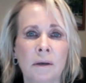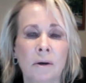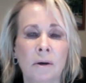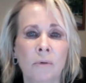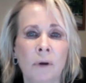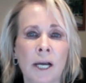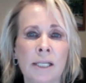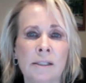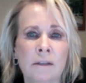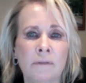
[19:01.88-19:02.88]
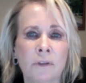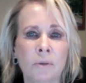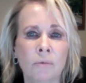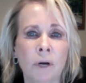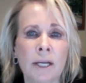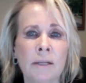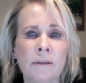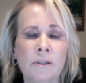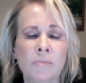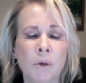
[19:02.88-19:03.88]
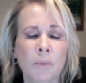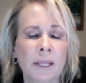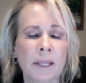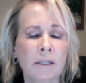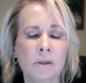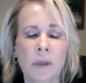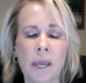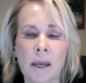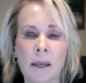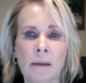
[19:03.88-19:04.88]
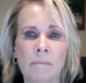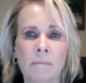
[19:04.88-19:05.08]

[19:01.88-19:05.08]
arise that feel right in this moment, that's okay.